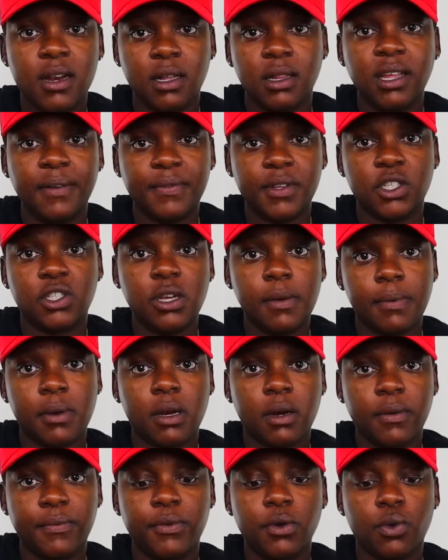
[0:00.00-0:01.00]
and a Lyft is cheaper
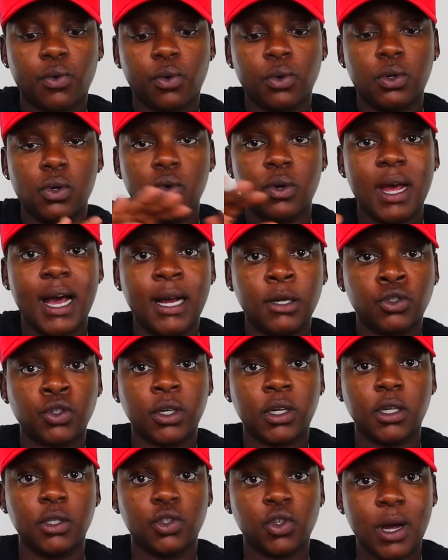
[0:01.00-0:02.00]
than a funeral. Do not
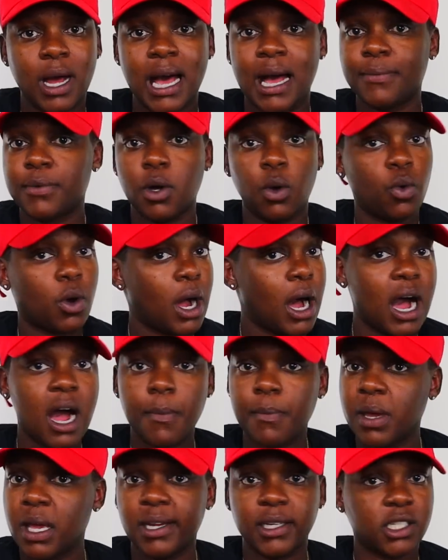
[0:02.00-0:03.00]
drink and drive. Don't
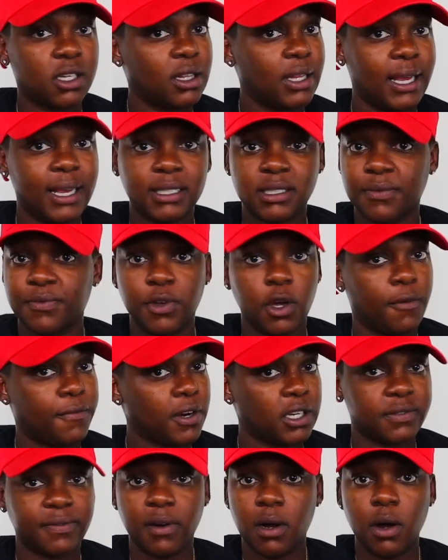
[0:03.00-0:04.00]
call me as your last, your
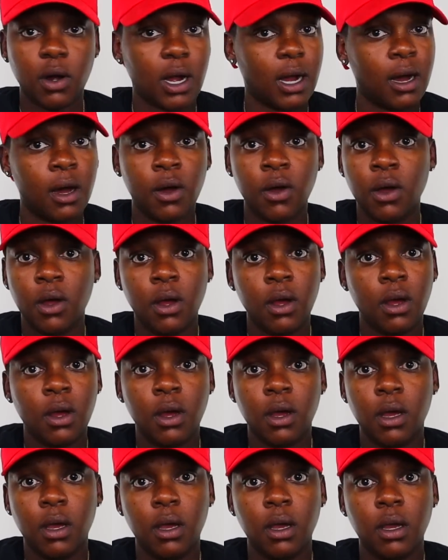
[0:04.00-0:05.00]
first phone call.
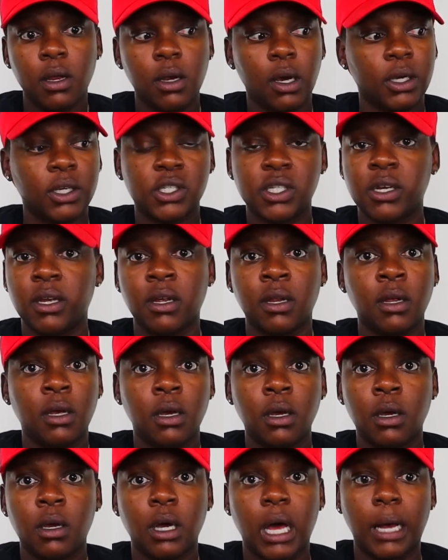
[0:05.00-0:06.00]
No, you shouldn't.
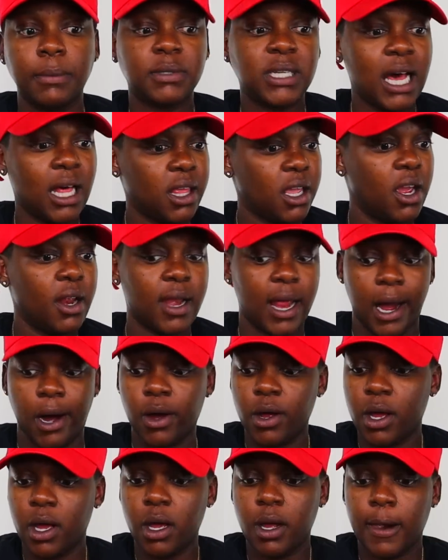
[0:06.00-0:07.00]
I'm telling you
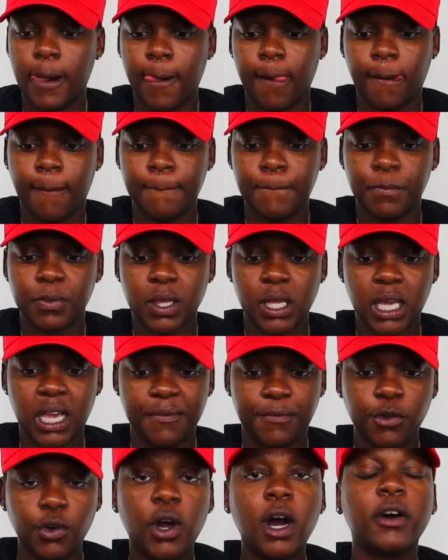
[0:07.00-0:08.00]
now.
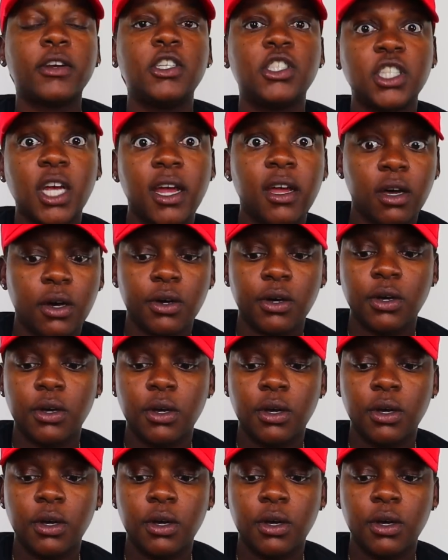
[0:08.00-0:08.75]
If you go to jail,